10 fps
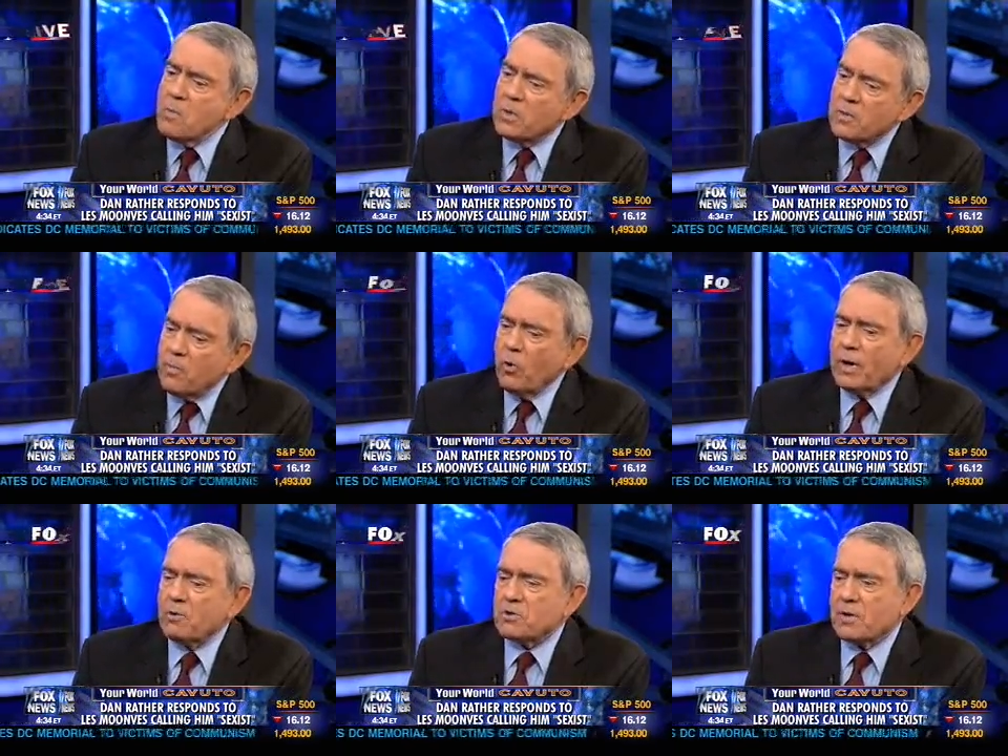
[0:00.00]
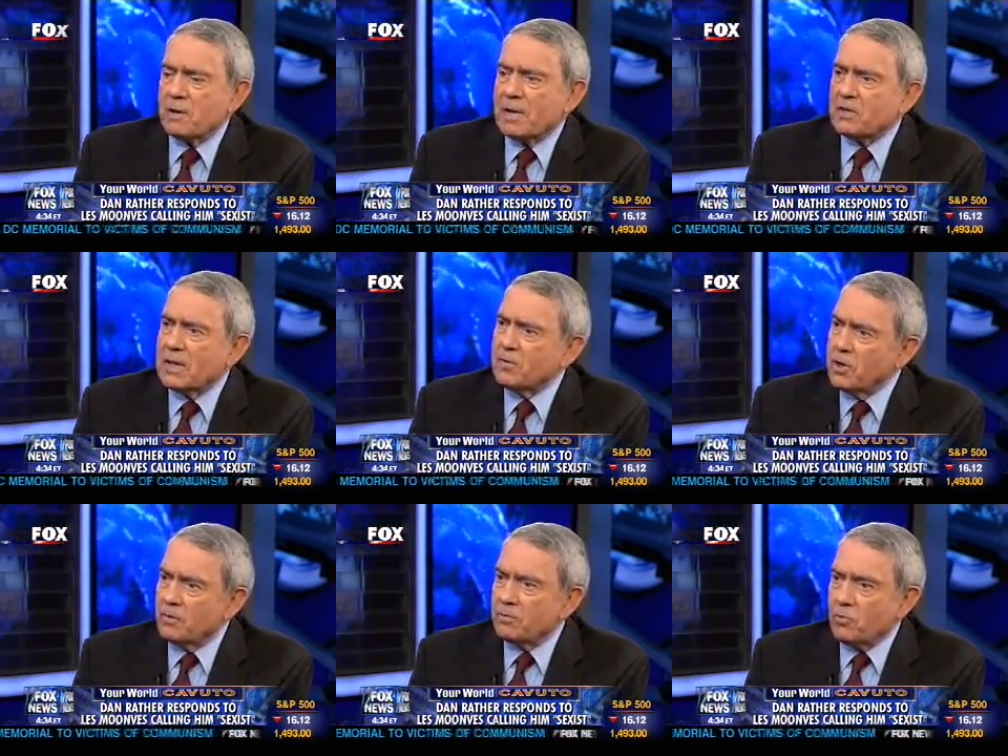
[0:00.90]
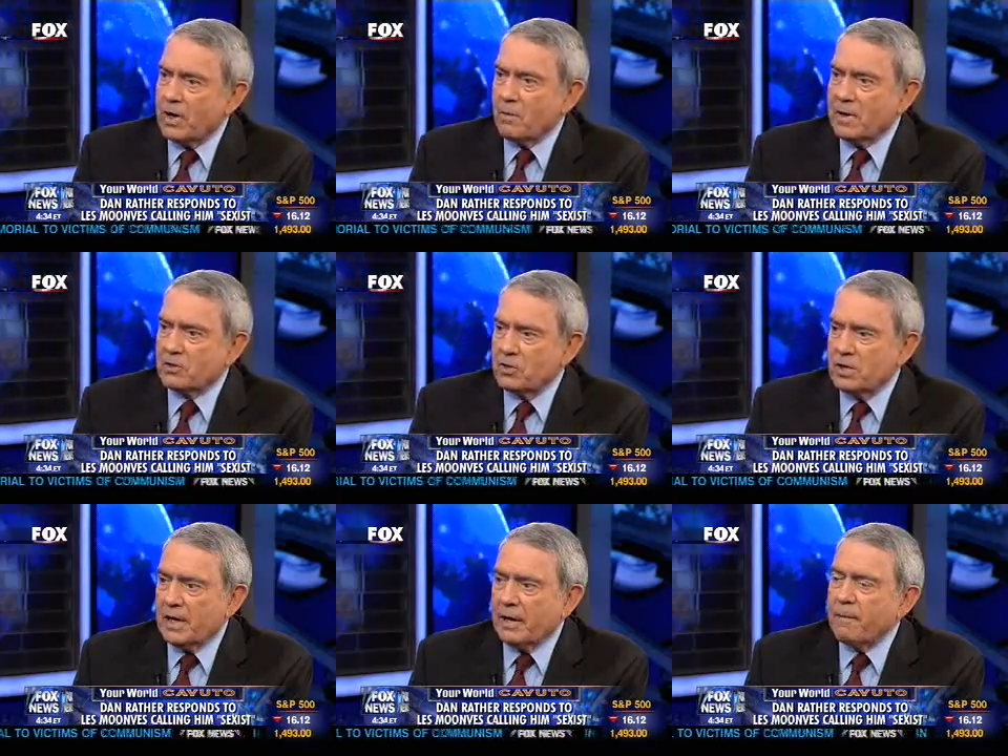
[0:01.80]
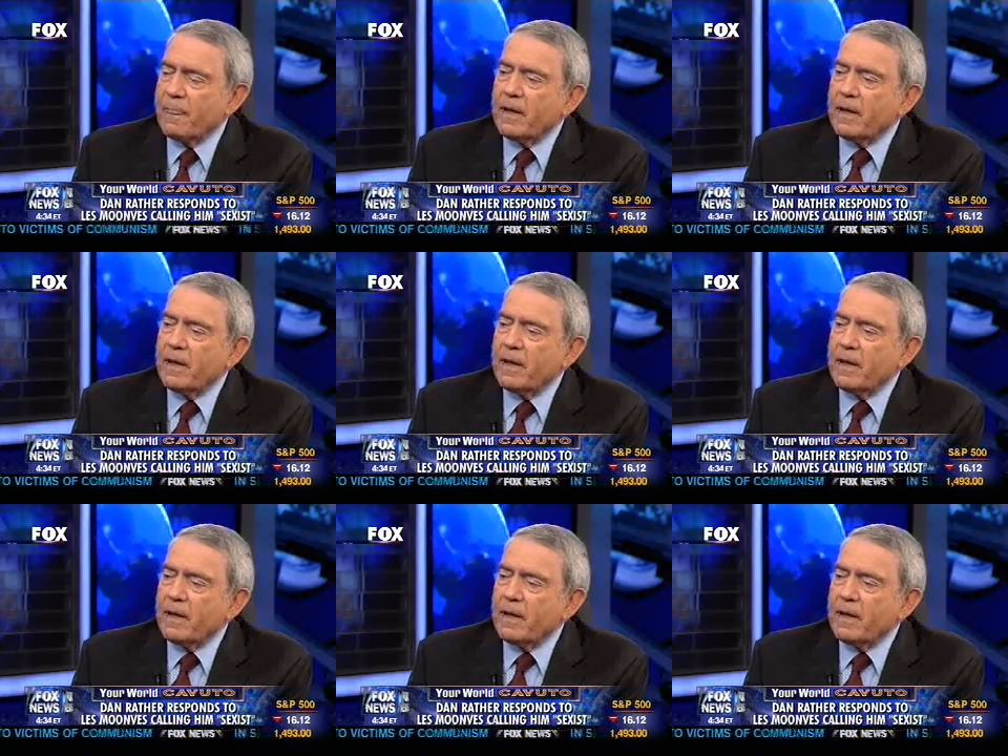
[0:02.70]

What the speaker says: But the point I was trying to make, David, and trying to make today,